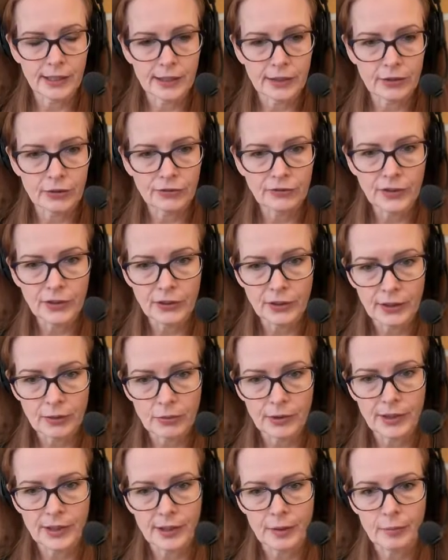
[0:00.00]
and interfering
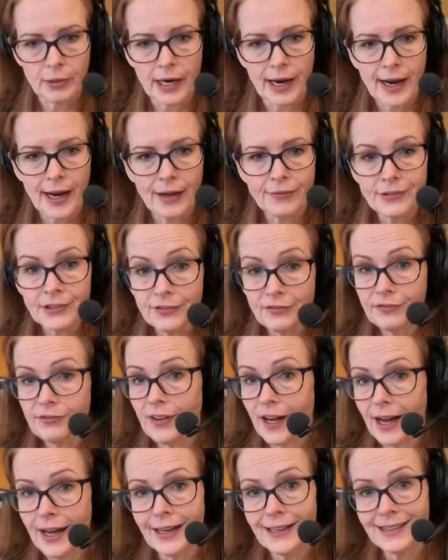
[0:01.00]
with it, but I have to
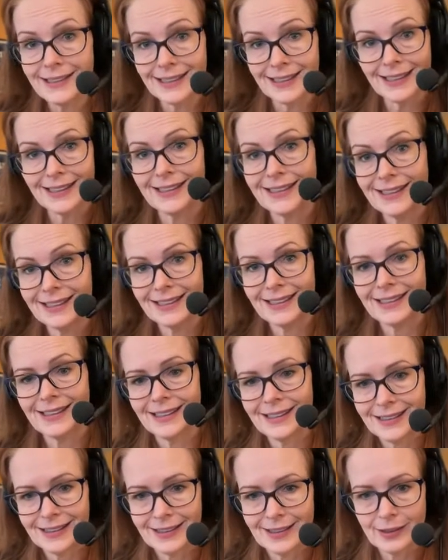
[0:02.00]
find it
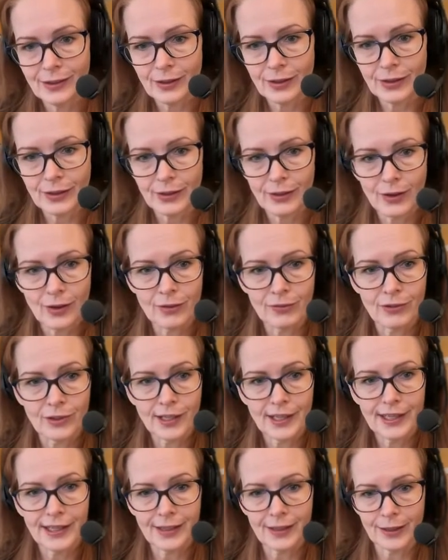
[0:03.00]
over
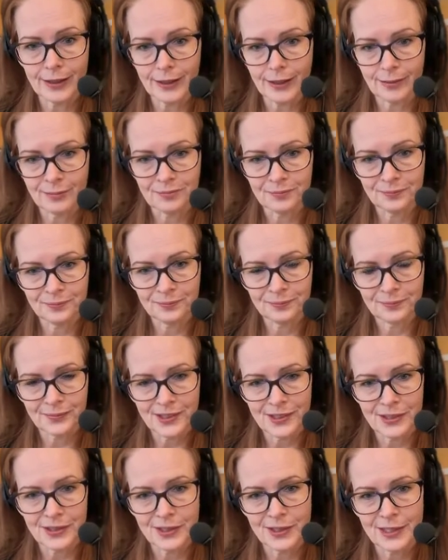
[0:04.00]
here.
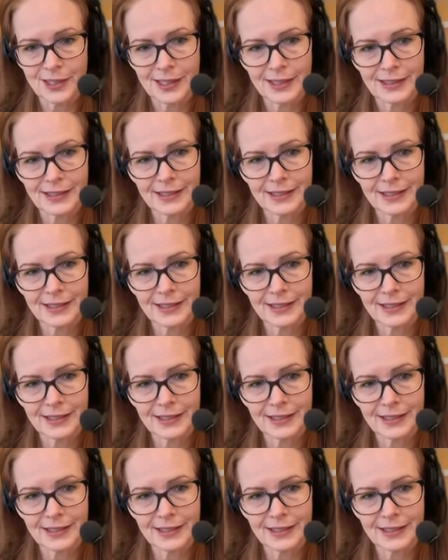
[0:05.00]
You see,